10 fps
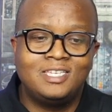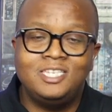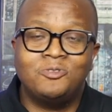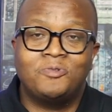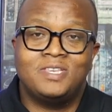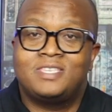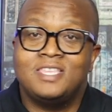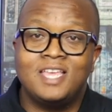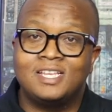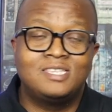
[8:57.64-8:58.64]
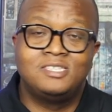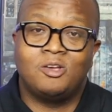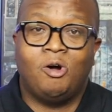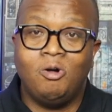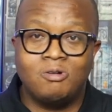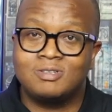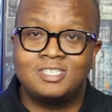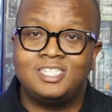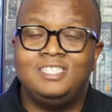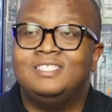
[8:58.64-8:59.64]
She's already saying that this is a
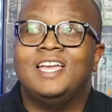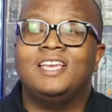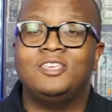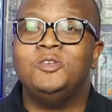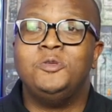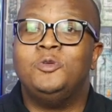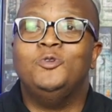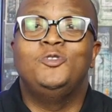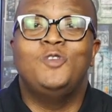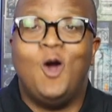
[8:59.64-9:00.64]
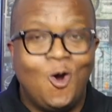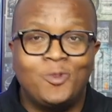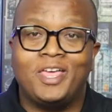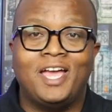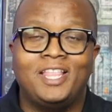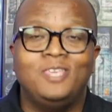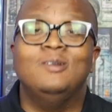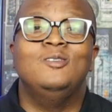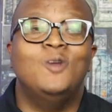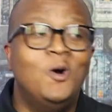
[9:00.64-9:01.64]
hoax. She, like, you know that.
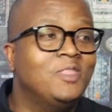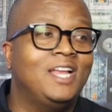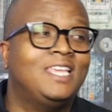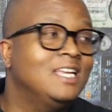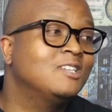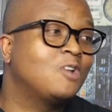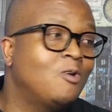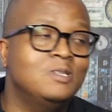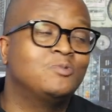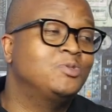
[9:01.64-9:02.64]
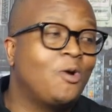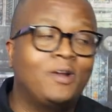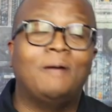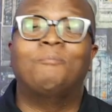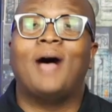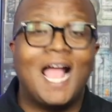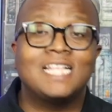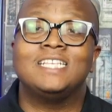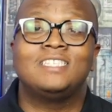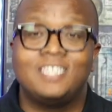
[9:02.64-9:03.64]
You know that Candace Owens was not going to
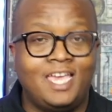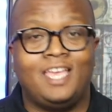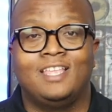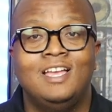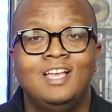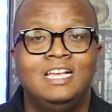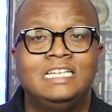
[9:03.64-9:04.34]
buy this shit.